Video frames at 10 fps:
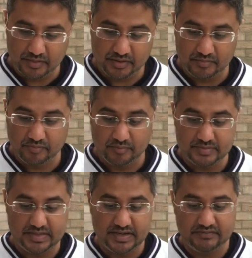problems
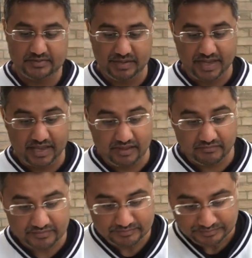you inevitably have,
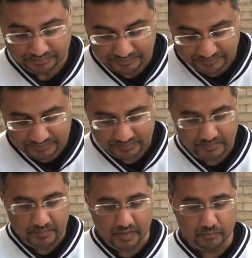
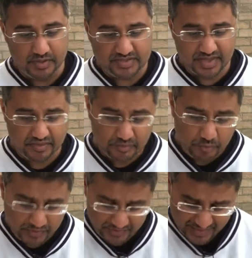which they thought
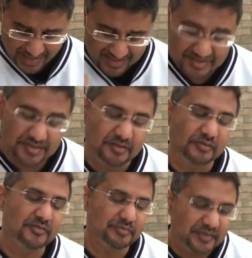that they had
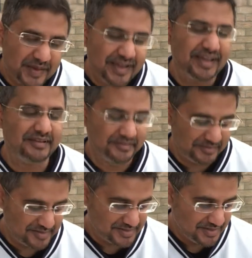solved but they
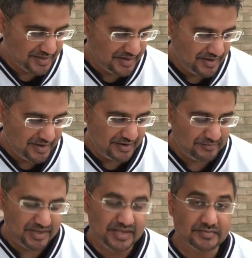hadn't,
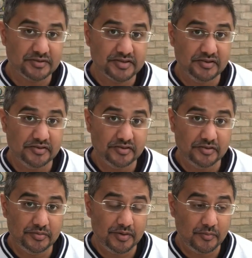is what do you
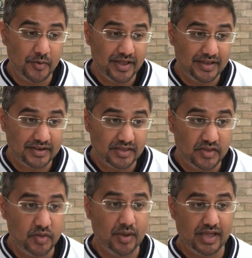do when
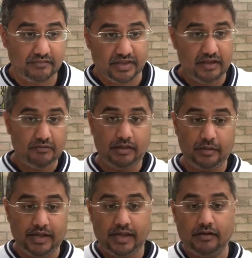you have a
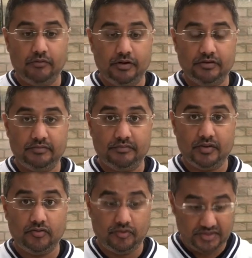railway and a road
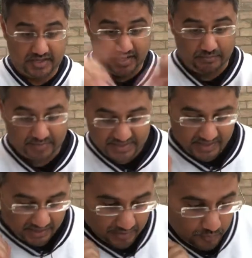crossing, in
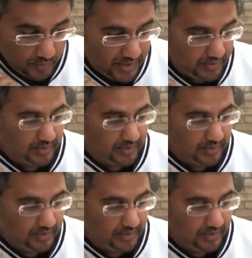particular when